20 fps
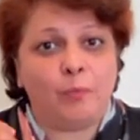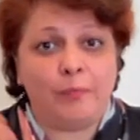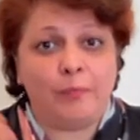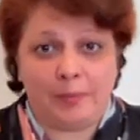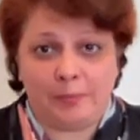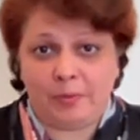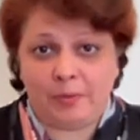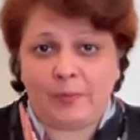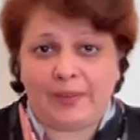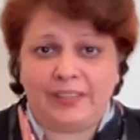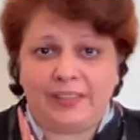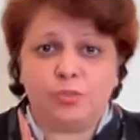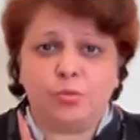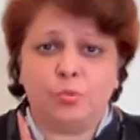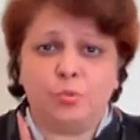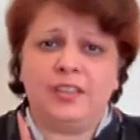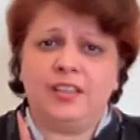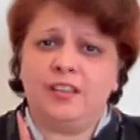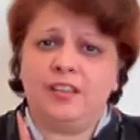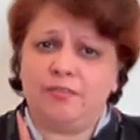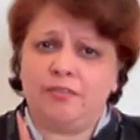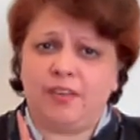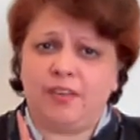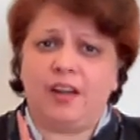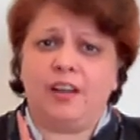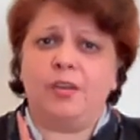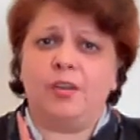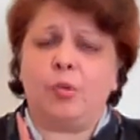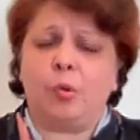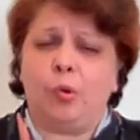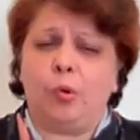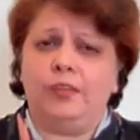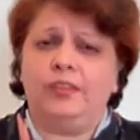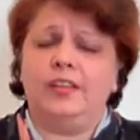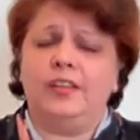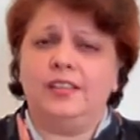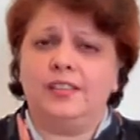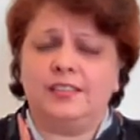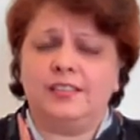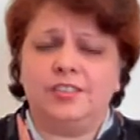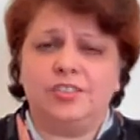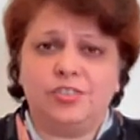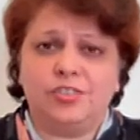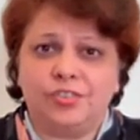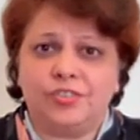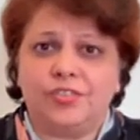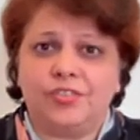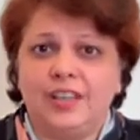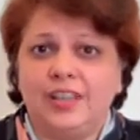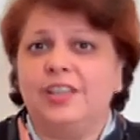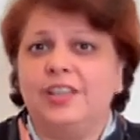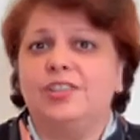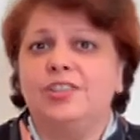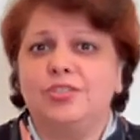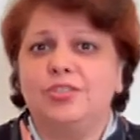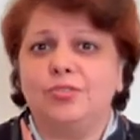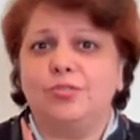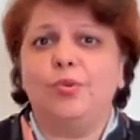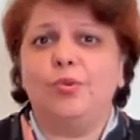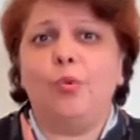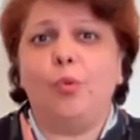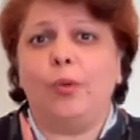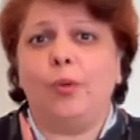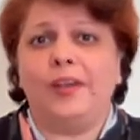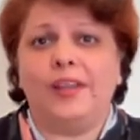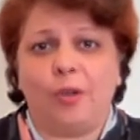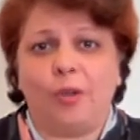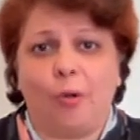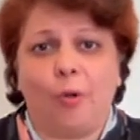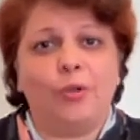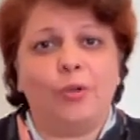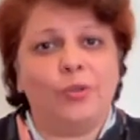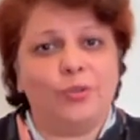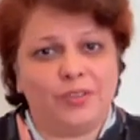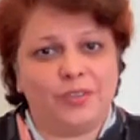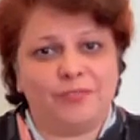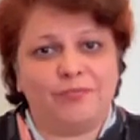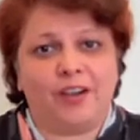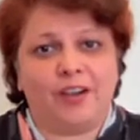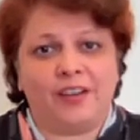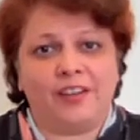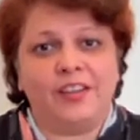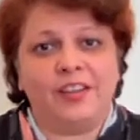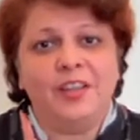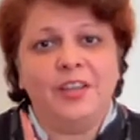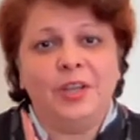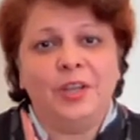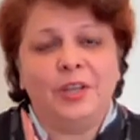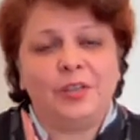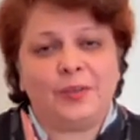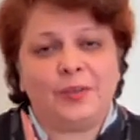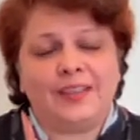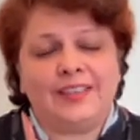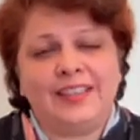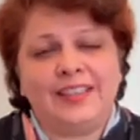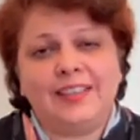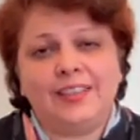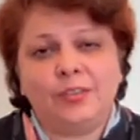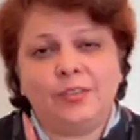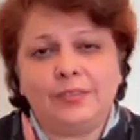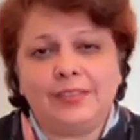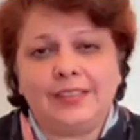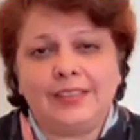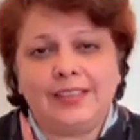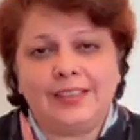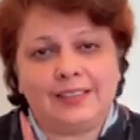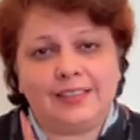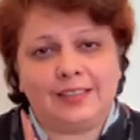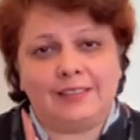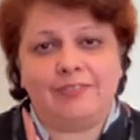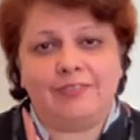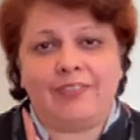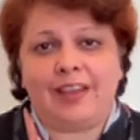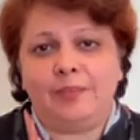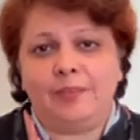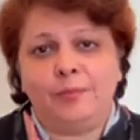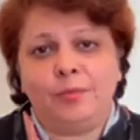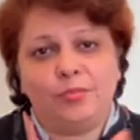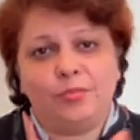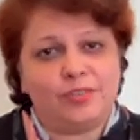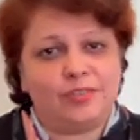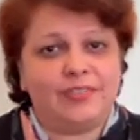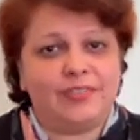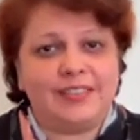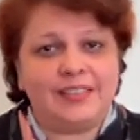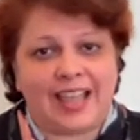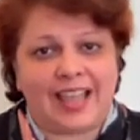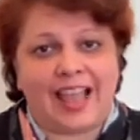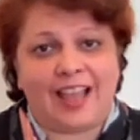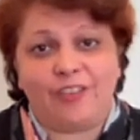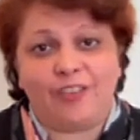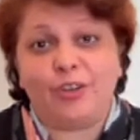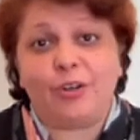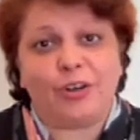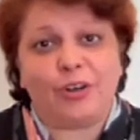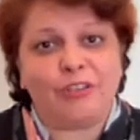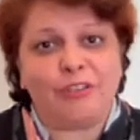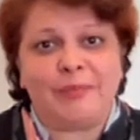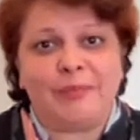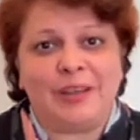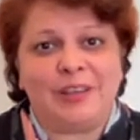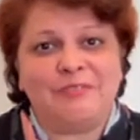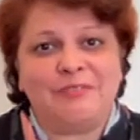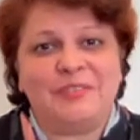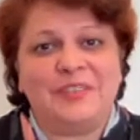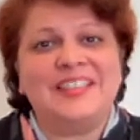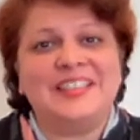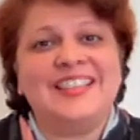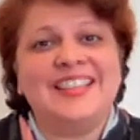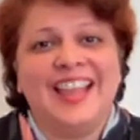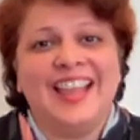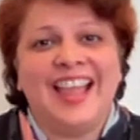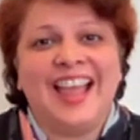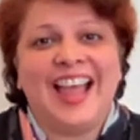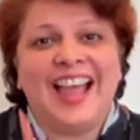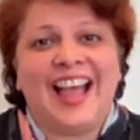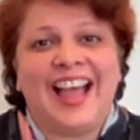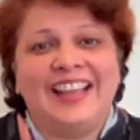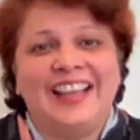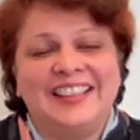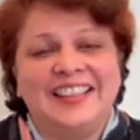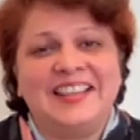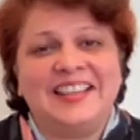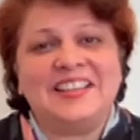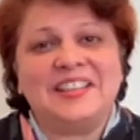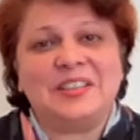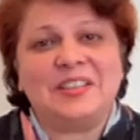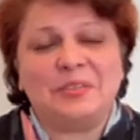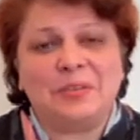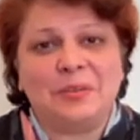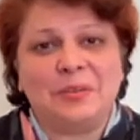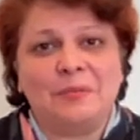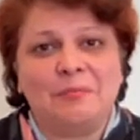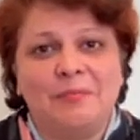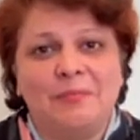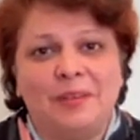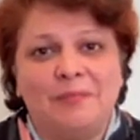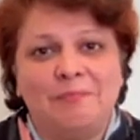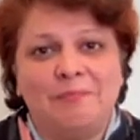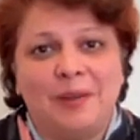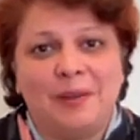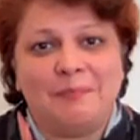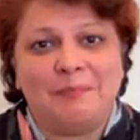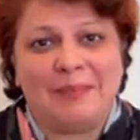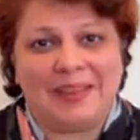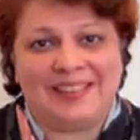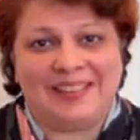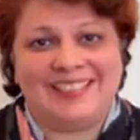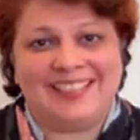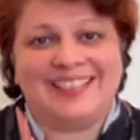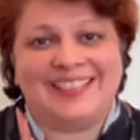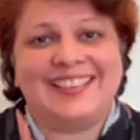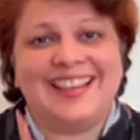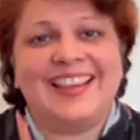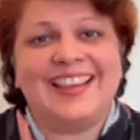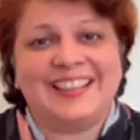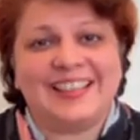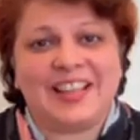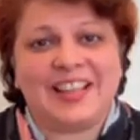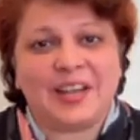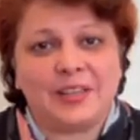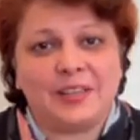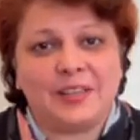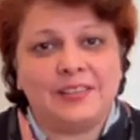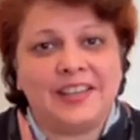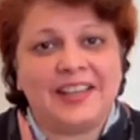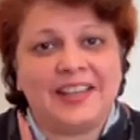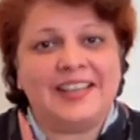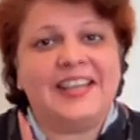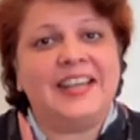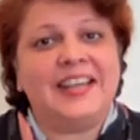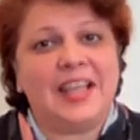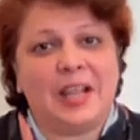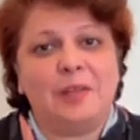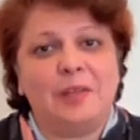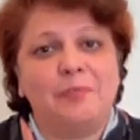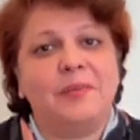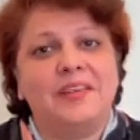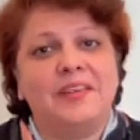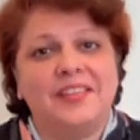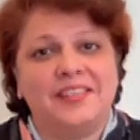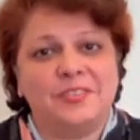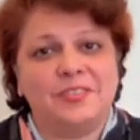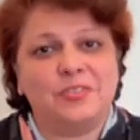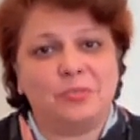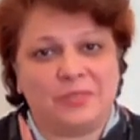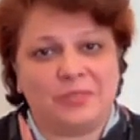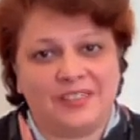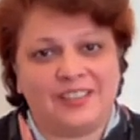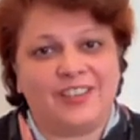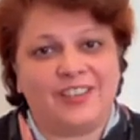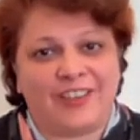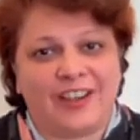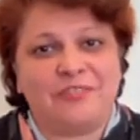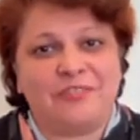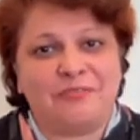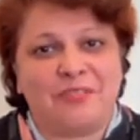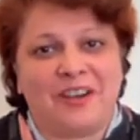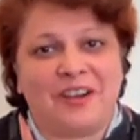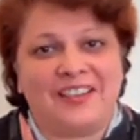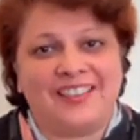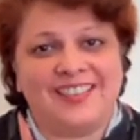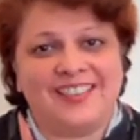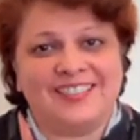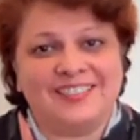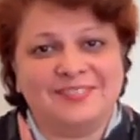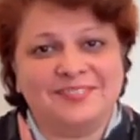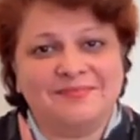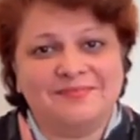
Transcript: maybe while choosing a fund or the decisions related to holding on to the fund. So I think, you know, these, while mutual funds have a lot of benefits, I think, you know, a basic thing that they need help in is choosing the right fund.